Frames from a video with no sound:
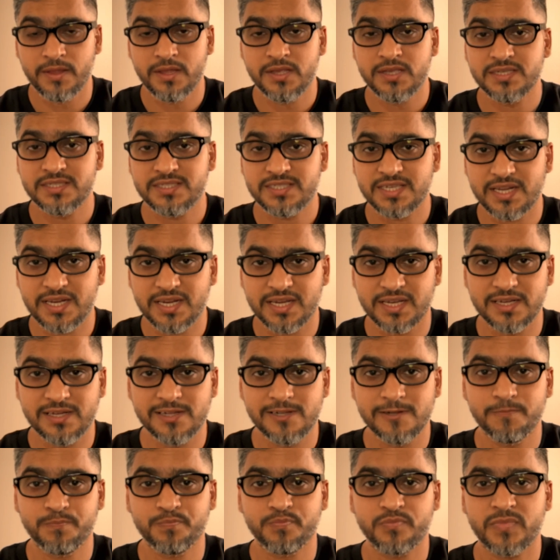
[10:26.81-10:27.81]

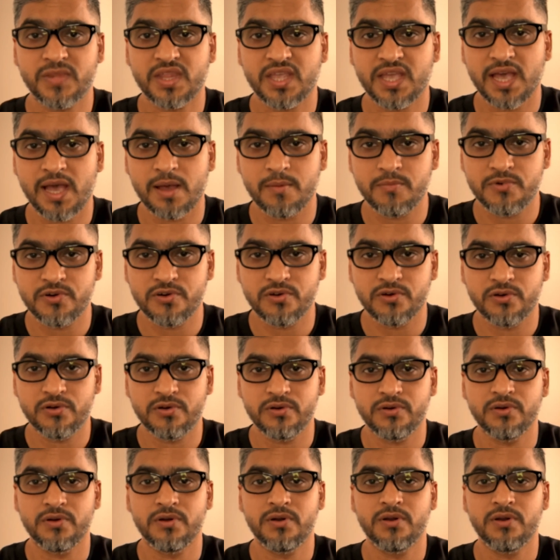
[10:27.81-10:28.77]
Senegal, Cameroon,